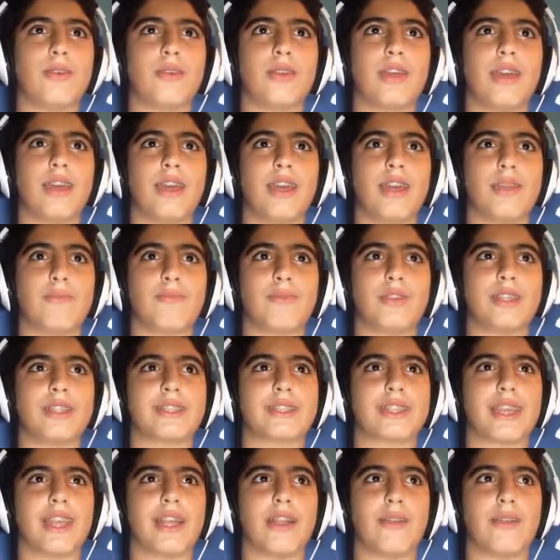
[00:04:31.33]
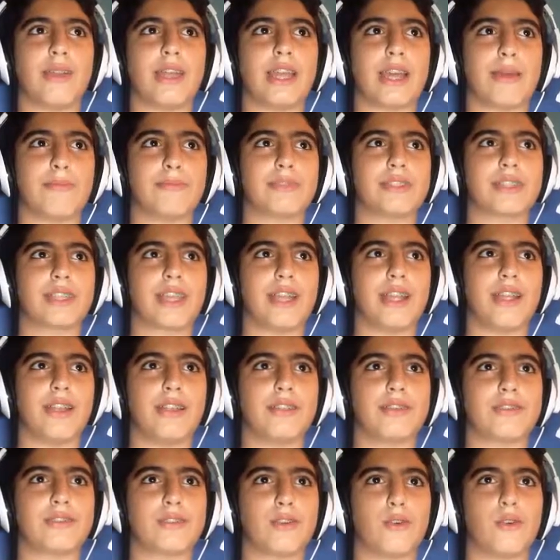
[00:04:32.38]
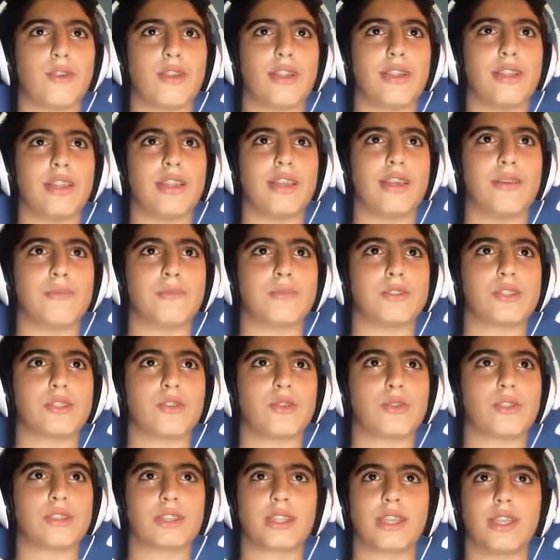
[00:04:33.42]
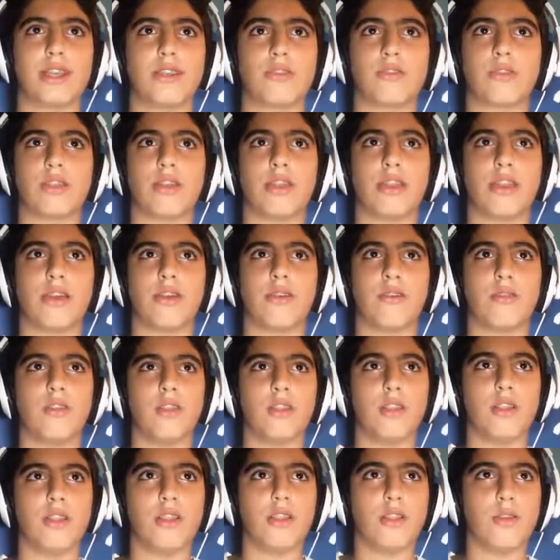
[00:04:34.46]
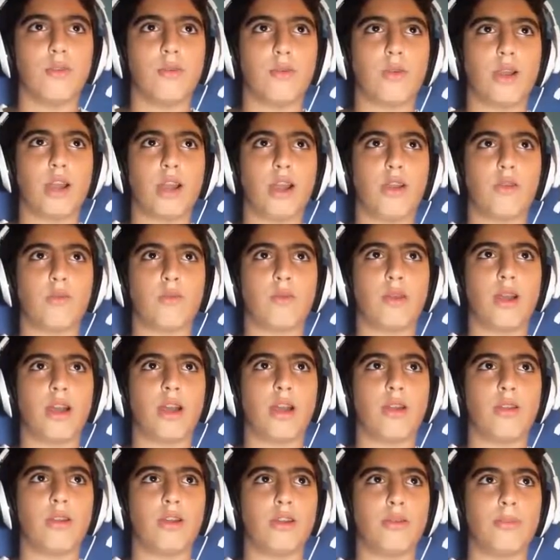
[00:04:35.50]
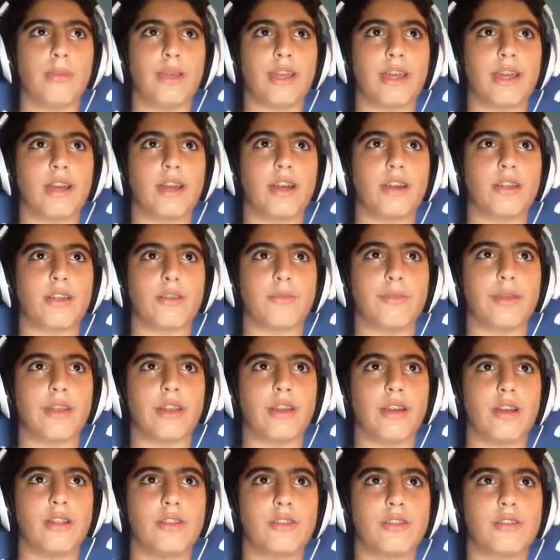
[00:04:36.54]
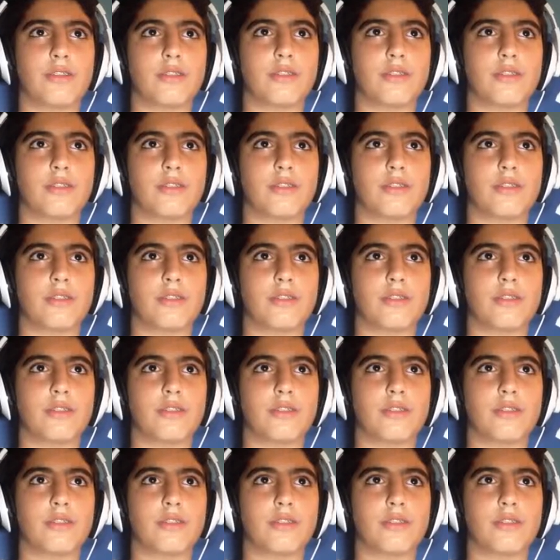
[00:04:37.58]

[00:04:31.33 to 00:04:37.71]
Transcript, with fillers: okay, pretty scary, I'm scared, totally, I'm so scared right now. Wow, wow, oh my god, oh my god.